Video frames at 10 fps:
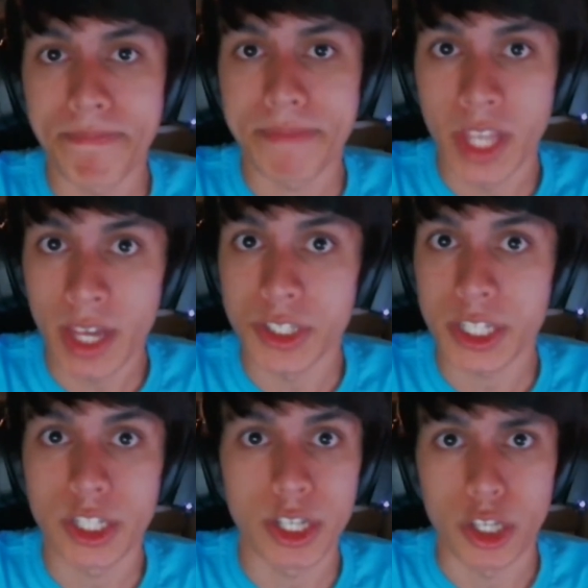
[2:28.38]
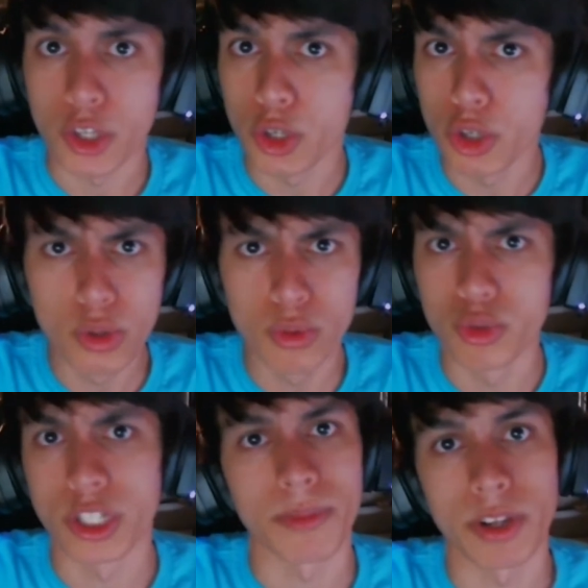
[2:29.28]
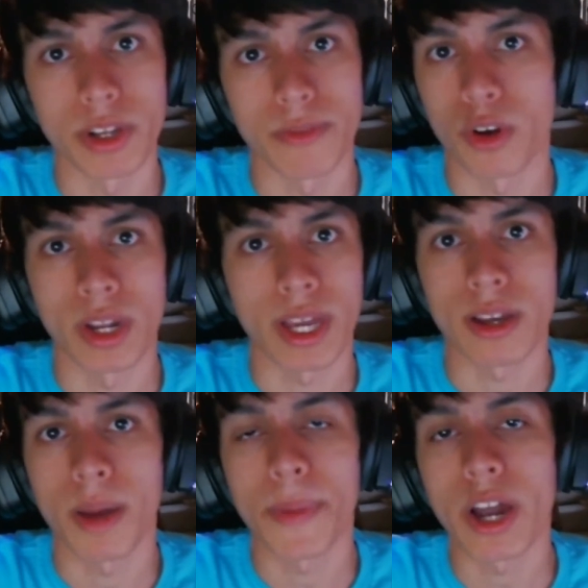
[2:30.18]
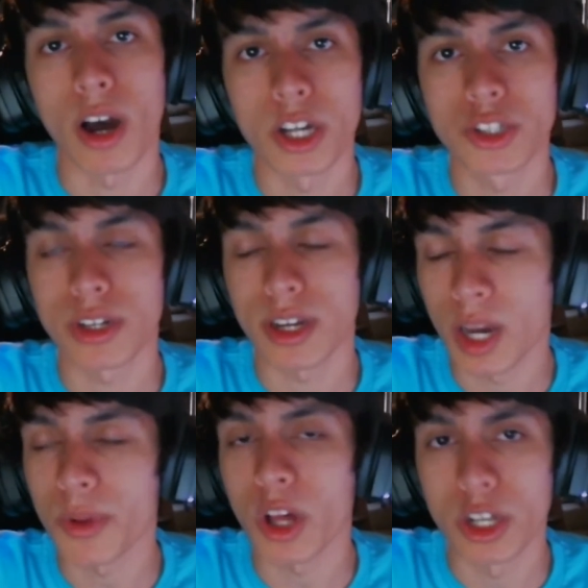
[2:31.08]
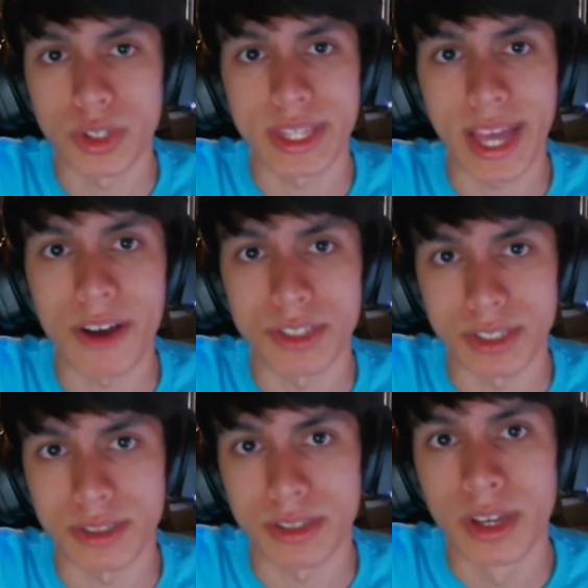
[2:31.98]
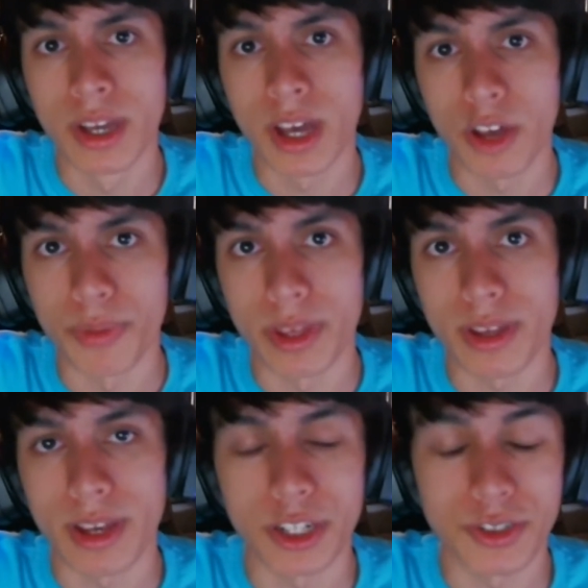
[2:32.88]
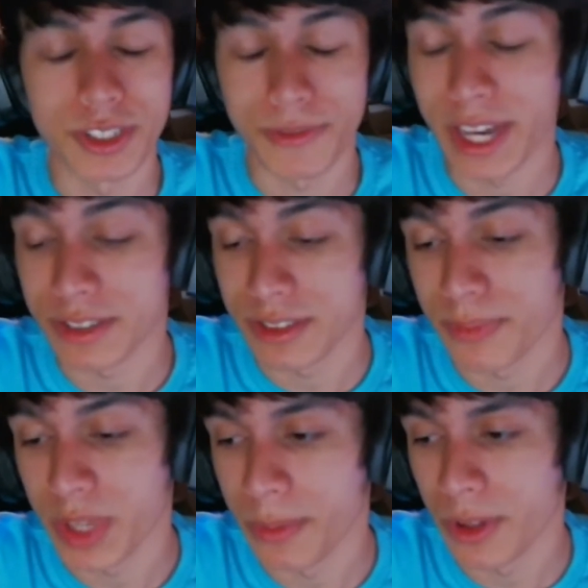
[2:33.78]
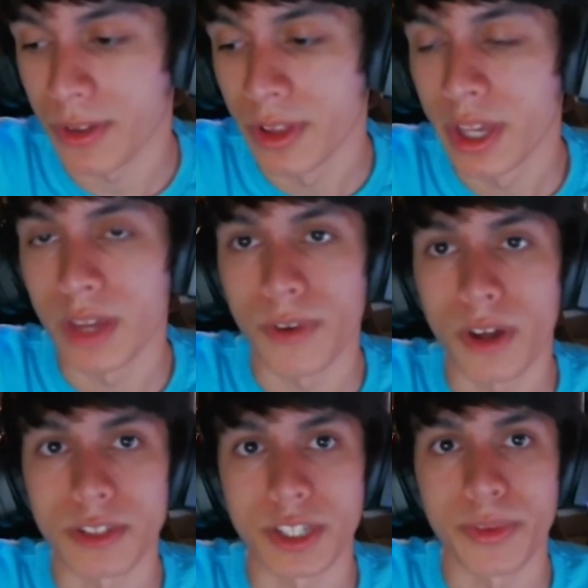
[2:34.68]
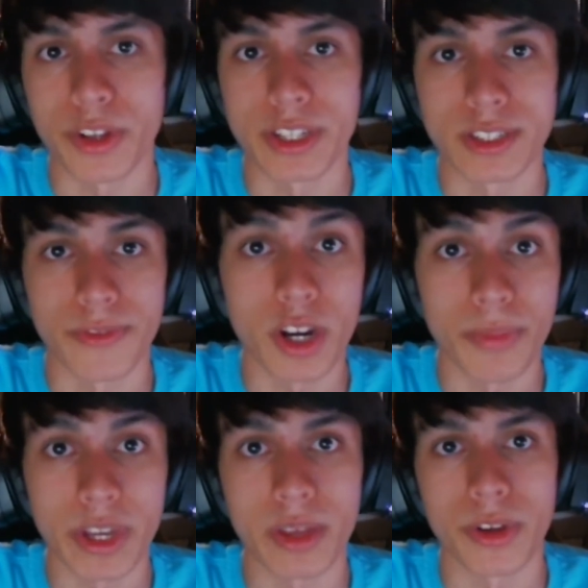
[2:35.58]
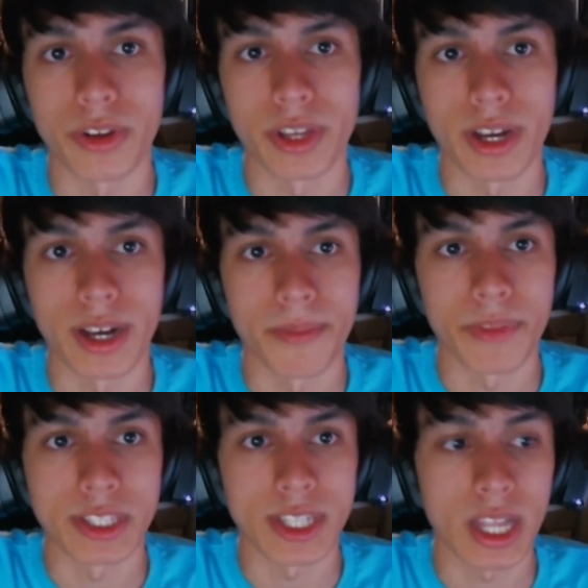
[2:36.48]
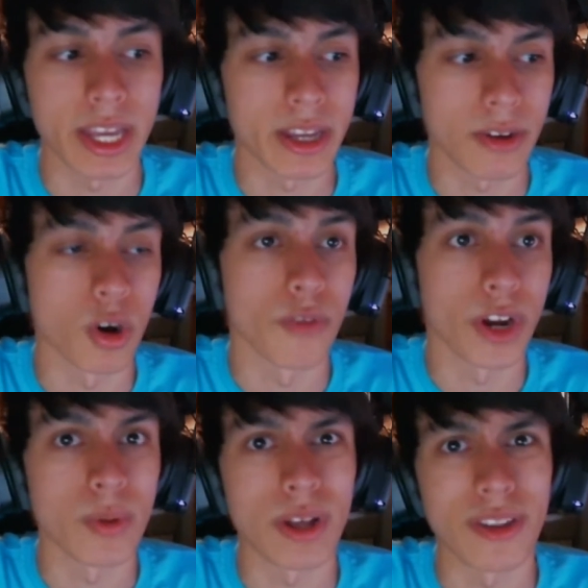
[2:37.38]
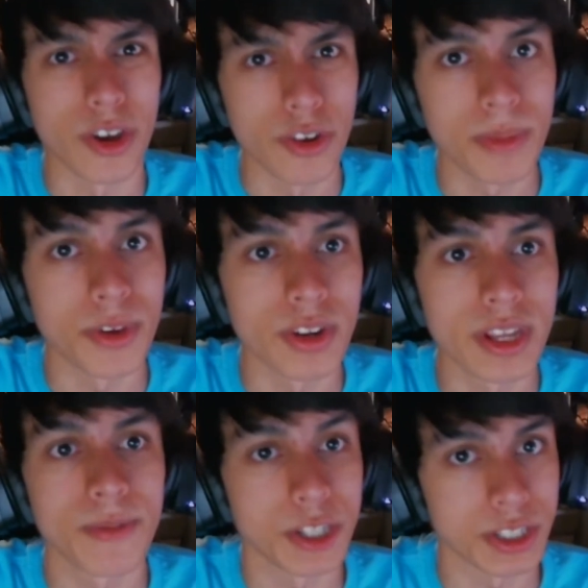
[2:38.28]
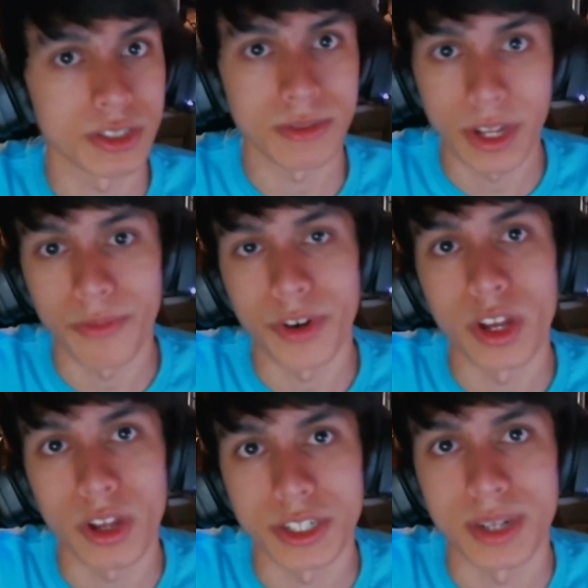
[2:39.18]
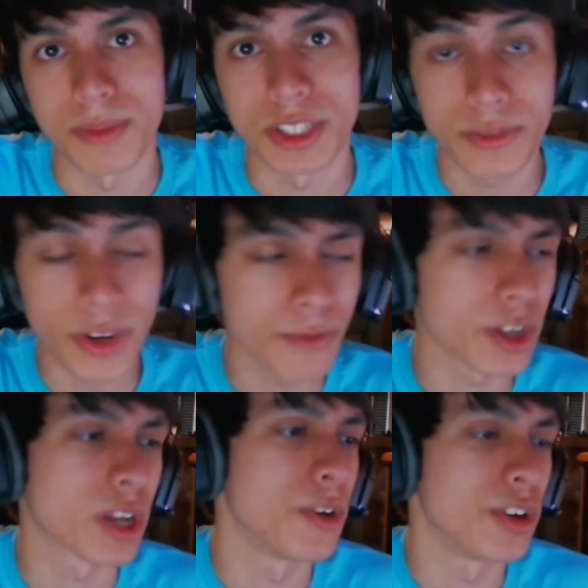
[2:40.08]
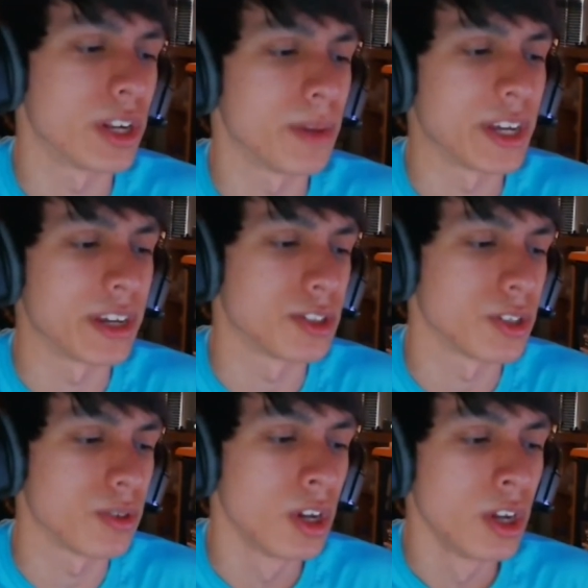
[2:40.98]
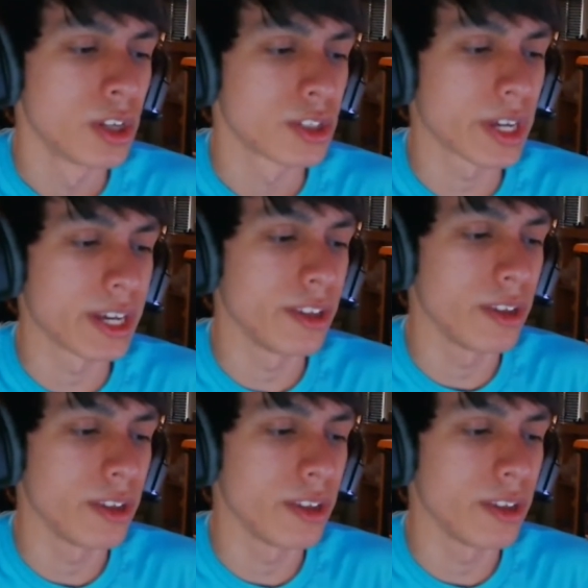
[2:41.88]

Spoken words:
Yeah, there's actually a huge community for like about hundreds of thousands of people involved in this community. It's a very big community. It's not like we're a very well-known community. We're just, you know, very large in numbers. It's a very fun community to be into. So yeah,